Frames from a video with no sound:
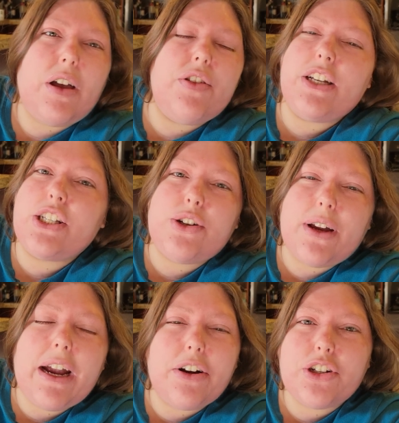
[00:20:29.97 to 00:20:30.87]
these two
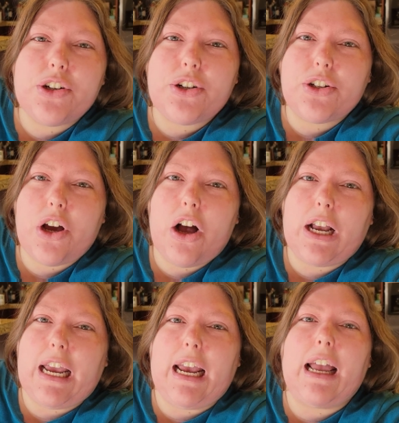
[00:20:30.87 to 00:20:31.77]
characters are
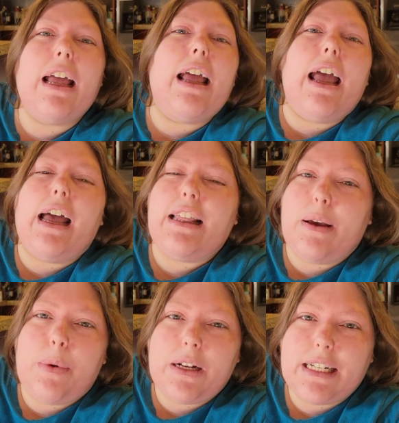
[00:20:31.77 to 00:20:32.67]
talking and they
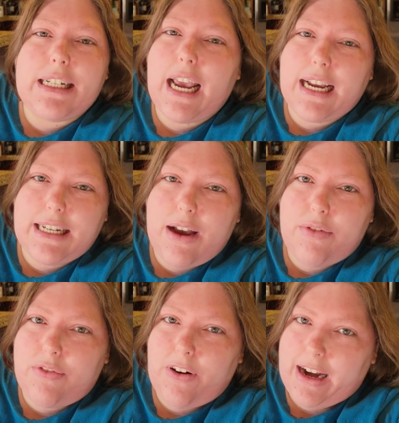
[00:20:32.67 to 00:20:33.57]
want to take
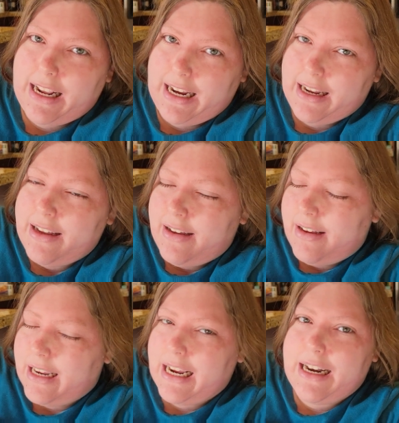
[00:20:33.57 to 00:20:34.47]
down Freddie
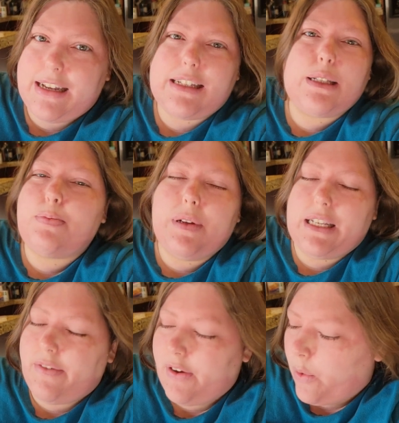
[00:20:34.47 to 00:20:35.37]
in a
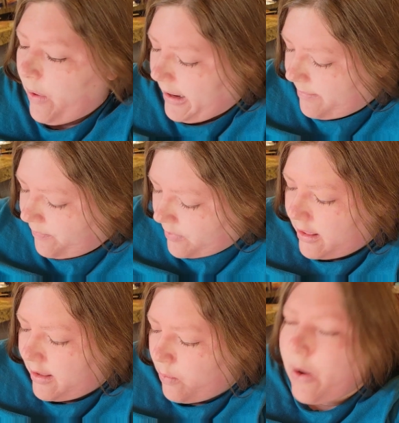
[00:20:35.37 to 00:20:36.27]
specific way.
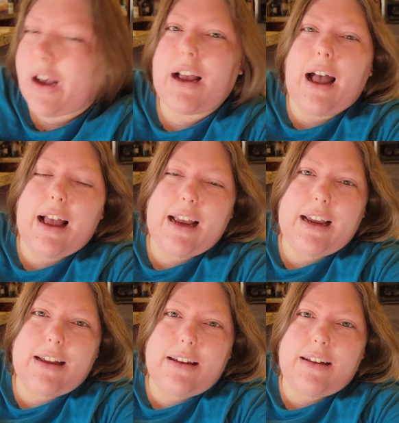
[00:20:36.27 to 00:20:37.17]
The one
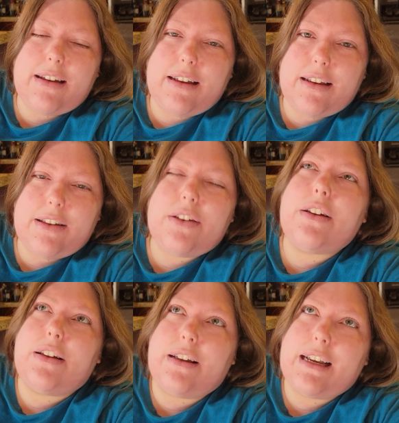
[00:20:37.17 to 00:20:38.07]
guy
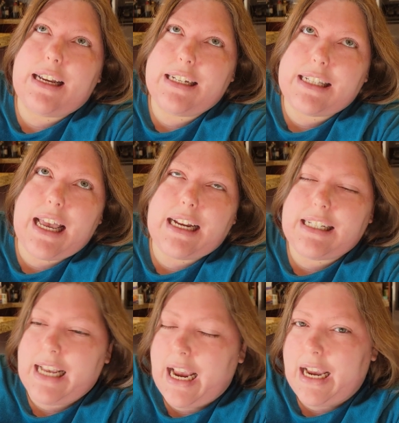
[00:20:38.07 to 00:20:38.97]
is like
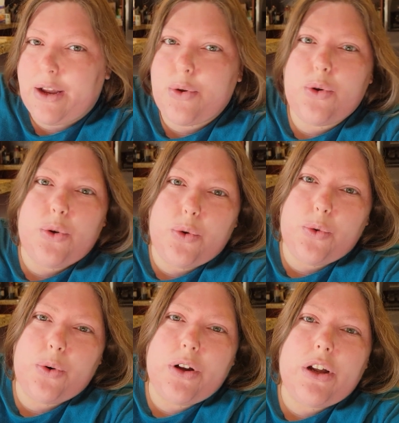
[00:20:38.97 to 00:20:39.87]
saying, who's